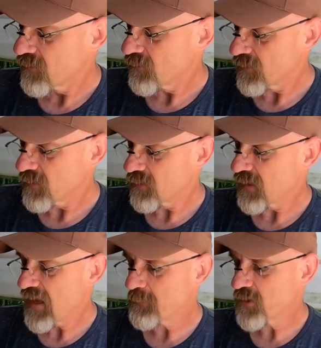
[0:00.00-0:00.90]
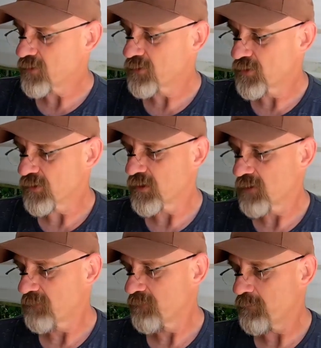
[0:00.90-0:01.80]
The light meter took
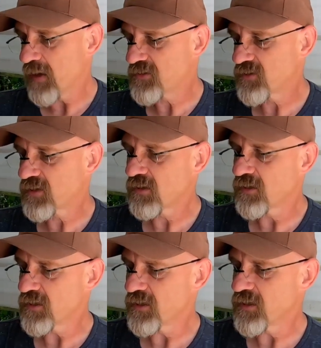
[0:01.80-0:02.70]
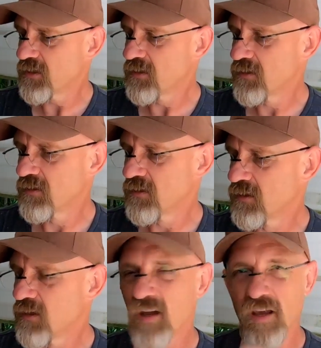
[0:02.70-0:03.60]
basically
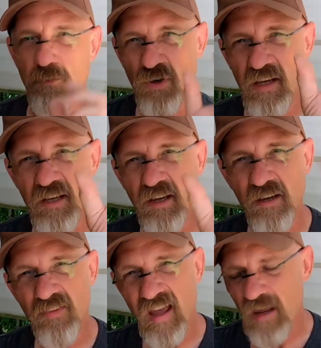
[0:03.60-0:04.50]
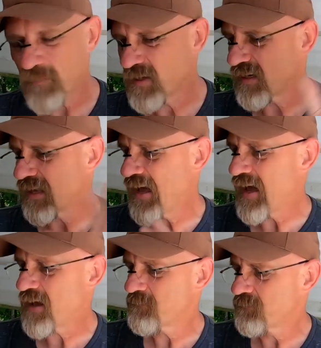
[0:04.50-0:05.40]
a reading of the ambient
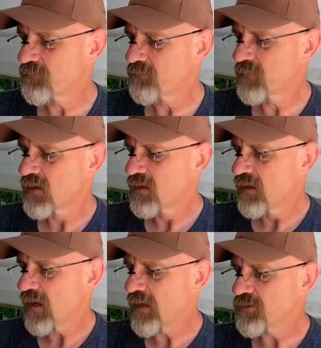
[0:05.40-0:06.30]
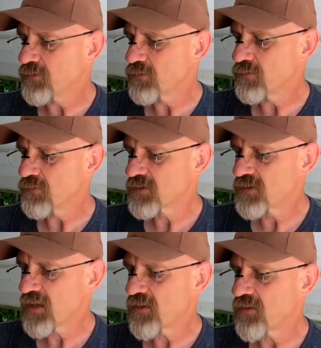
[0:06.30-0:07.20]
light and you
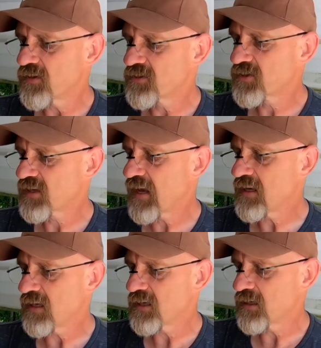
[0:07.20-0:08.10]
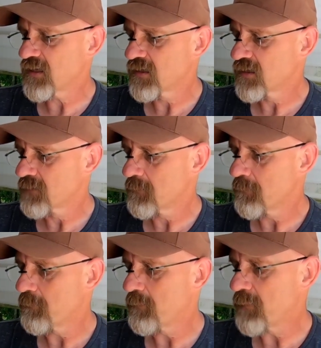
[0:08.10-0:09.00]
set the scaling
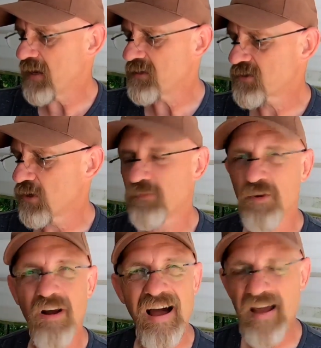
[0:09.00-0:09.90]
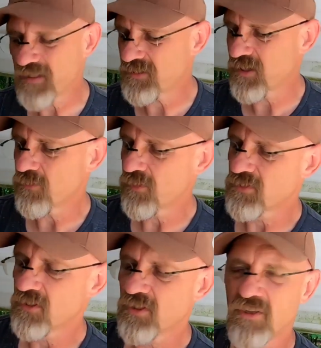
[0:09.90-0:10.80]
based off your ISO.
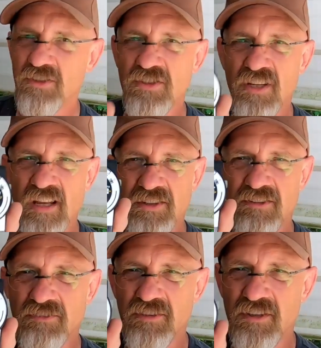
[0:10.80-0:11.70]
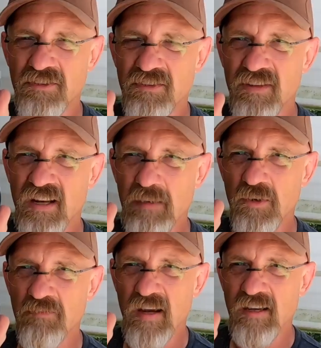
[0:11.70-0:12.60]
There's a little selector on here that I
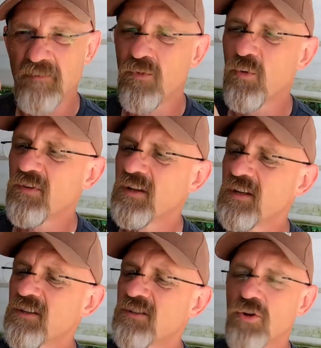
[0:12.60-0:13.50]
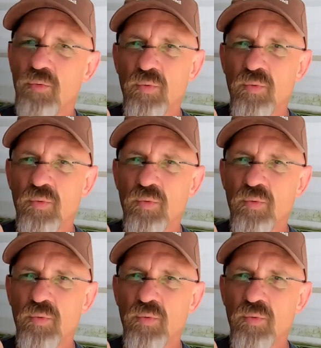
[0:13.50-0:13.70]
move back and forth. And in this little